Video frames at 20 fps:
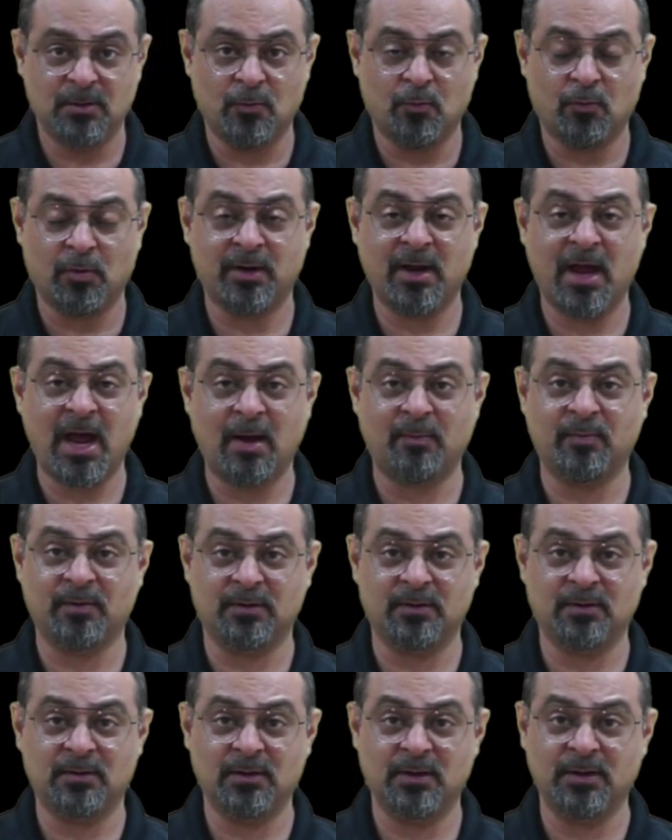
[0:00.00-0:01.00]
What
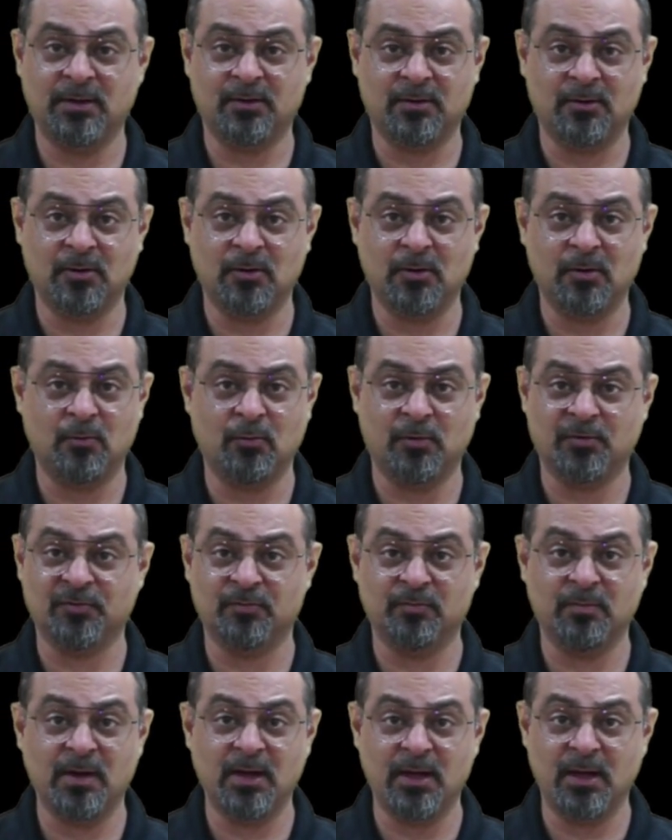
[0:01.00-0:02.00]
happened later was
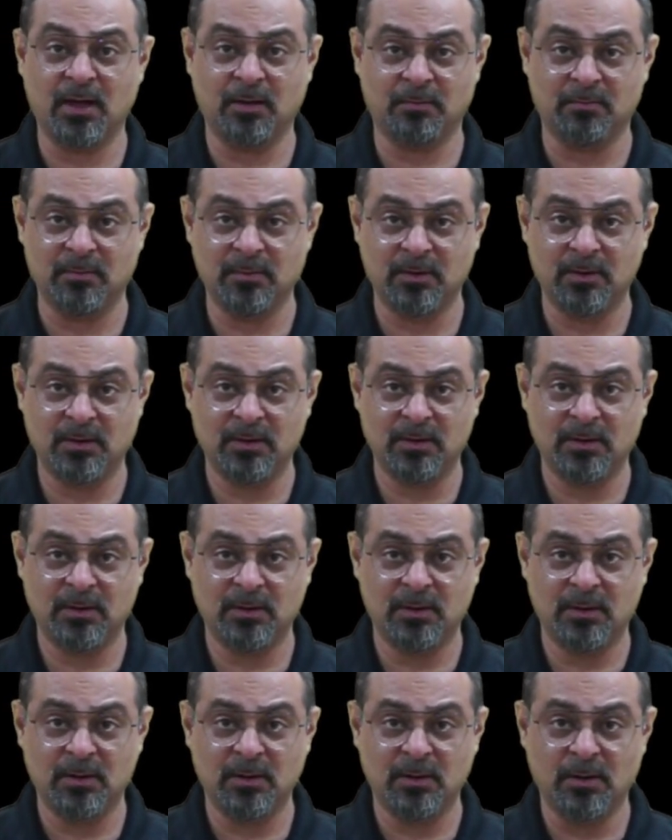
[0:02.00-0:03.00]
mayhem.
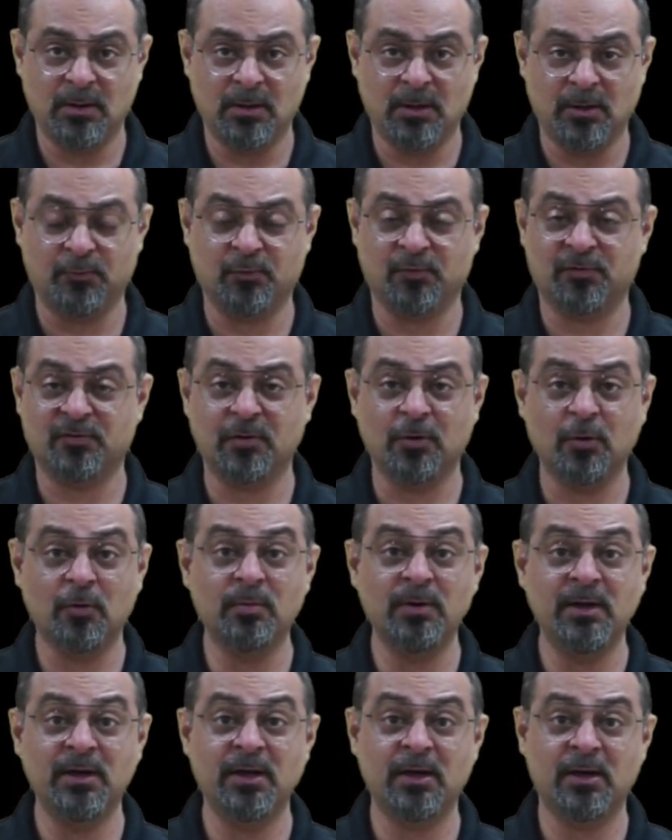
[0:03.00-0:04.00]
It was slow
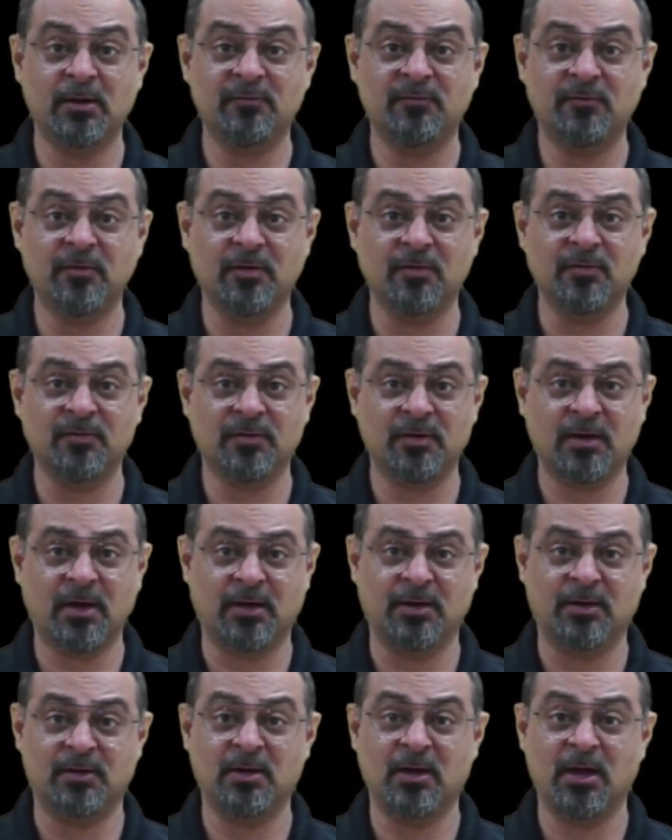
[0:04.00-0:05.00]
bleeding at first,
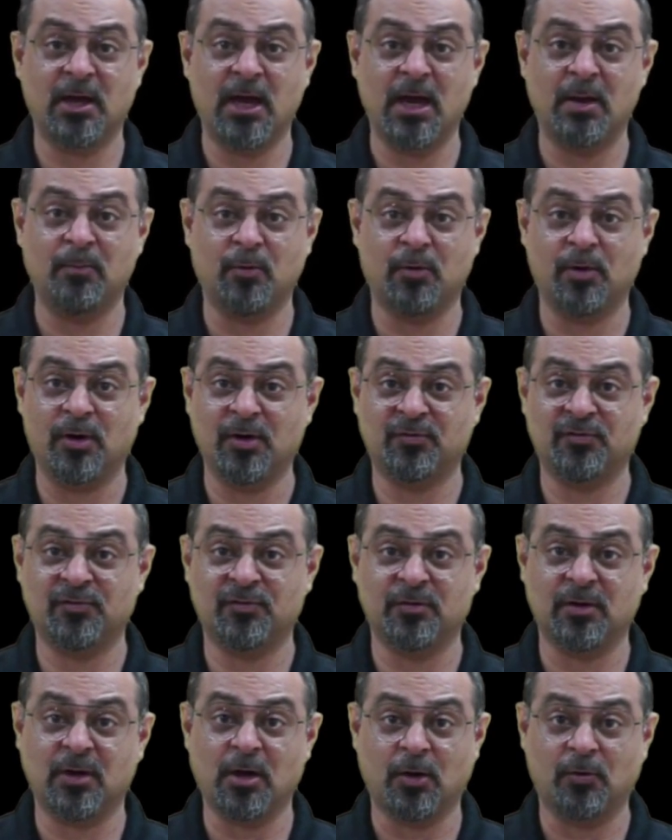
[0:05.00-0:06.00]
and it
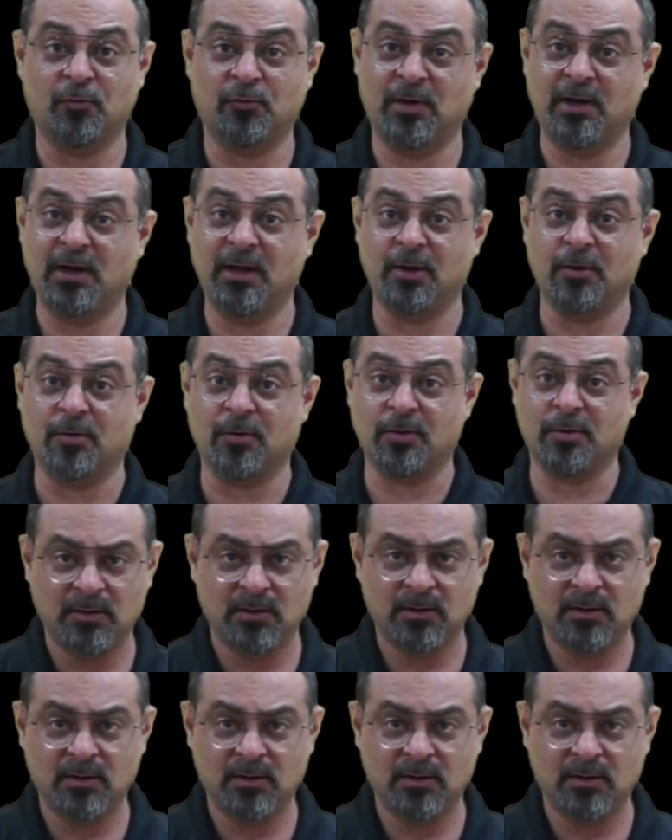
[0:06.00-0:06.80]
hemorrhaged the country later.